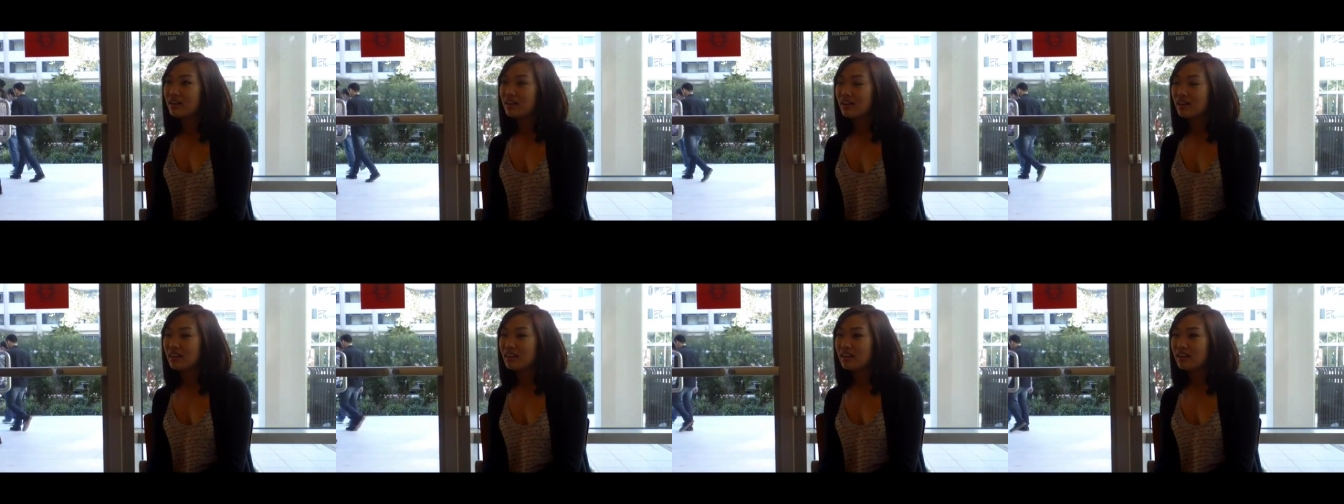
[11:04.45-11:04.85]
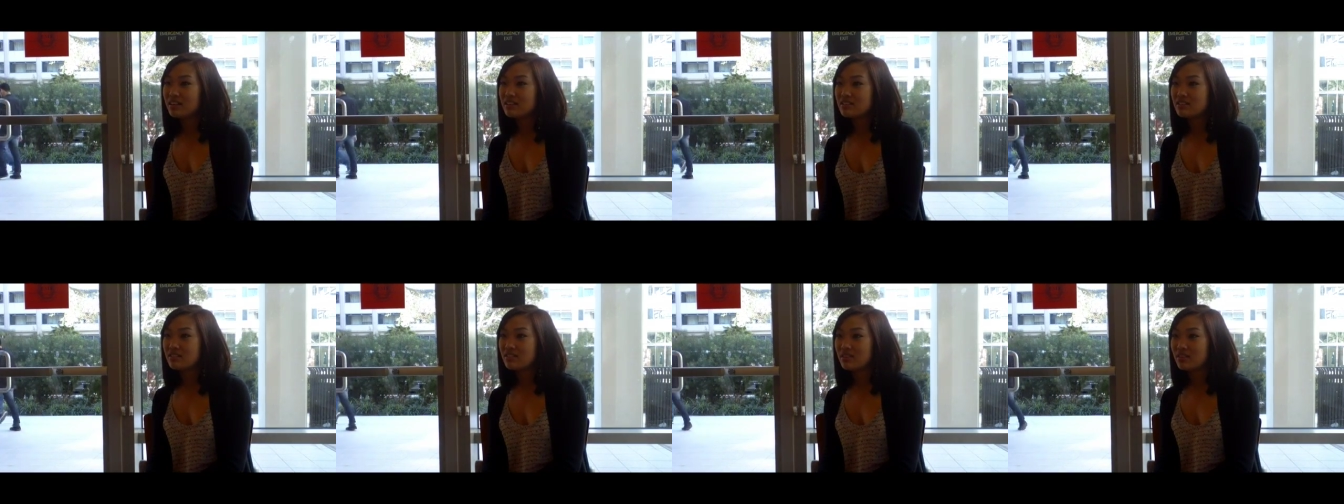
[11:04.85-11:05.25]
And
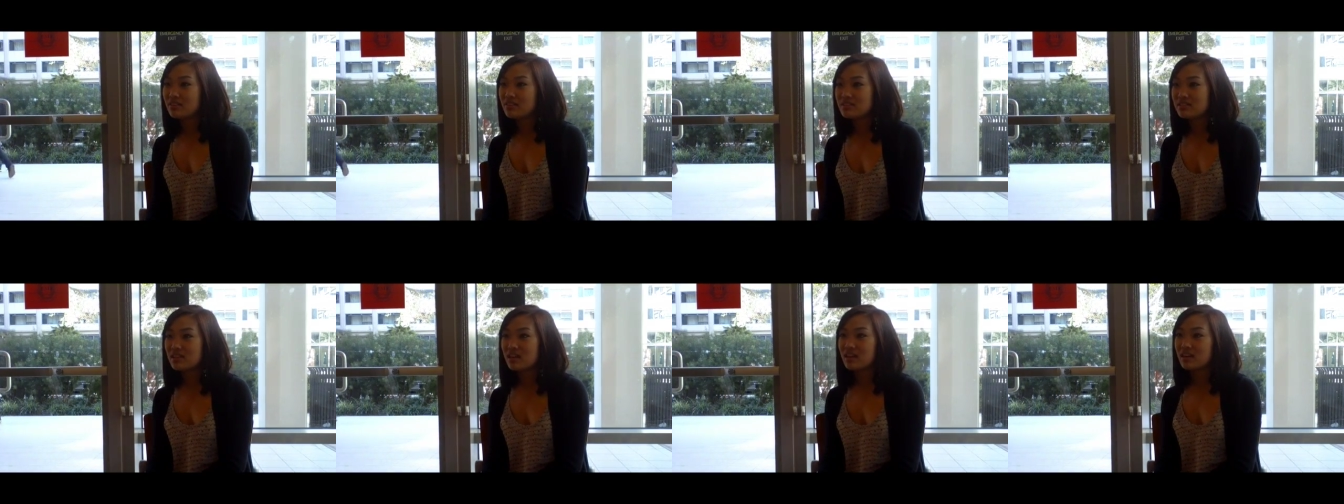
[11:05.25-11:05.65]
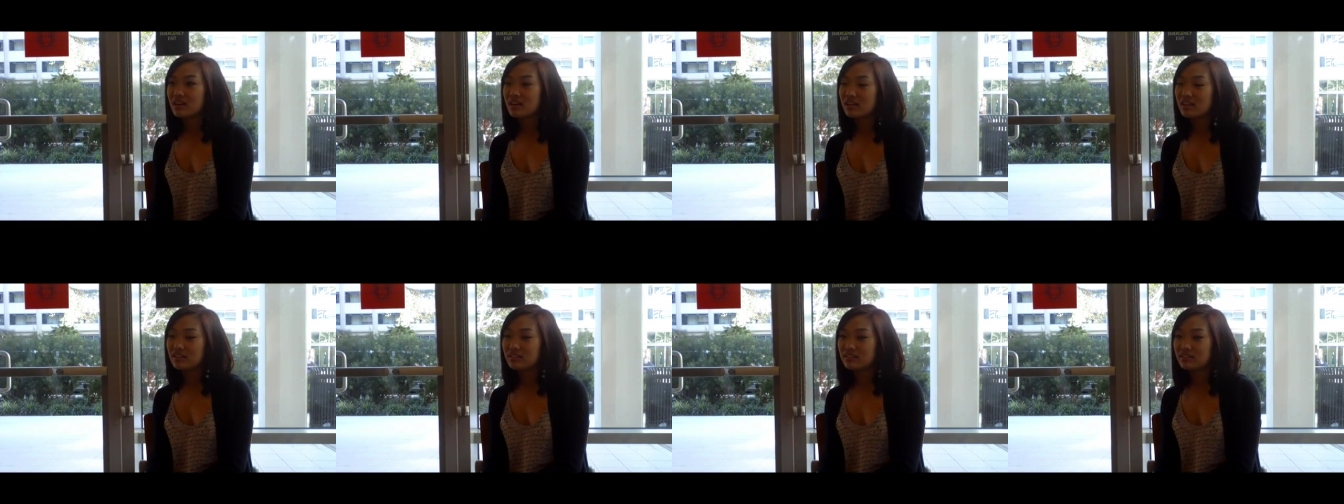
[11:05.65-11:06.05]
then so there was that
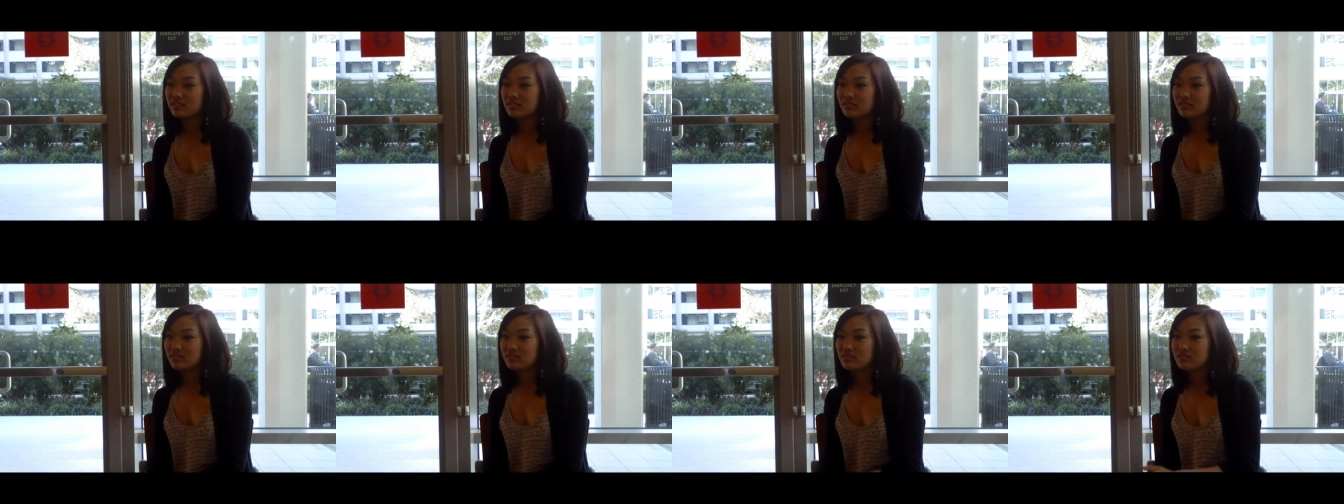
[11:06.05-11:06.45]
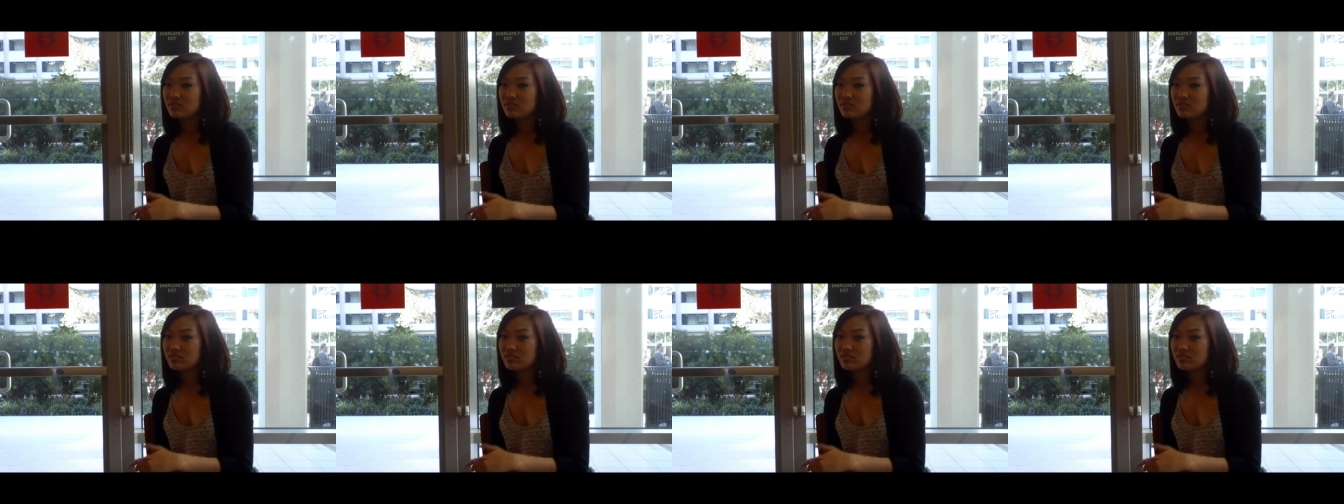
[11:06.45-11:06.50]
kind of